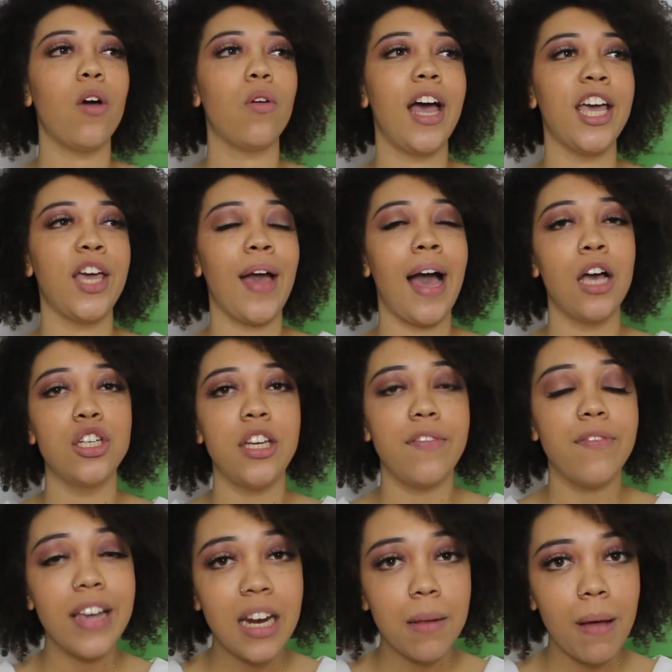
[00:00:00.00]
on how you actually
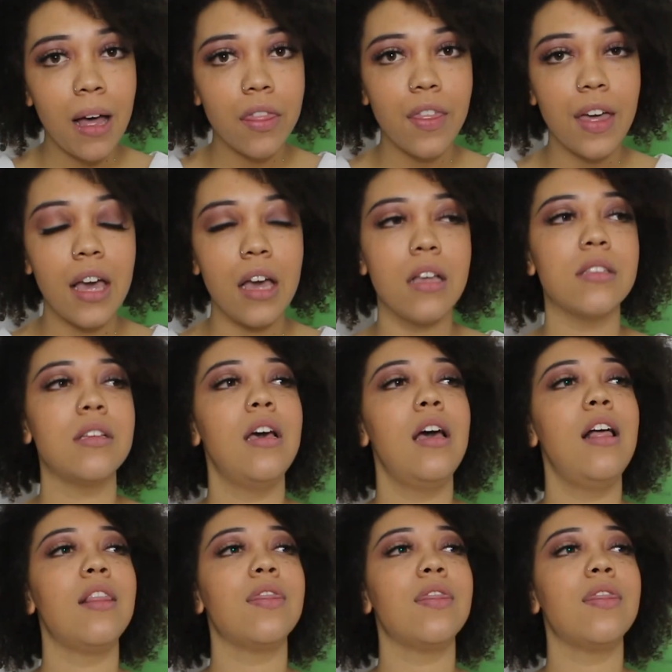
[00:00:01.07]
feel about things.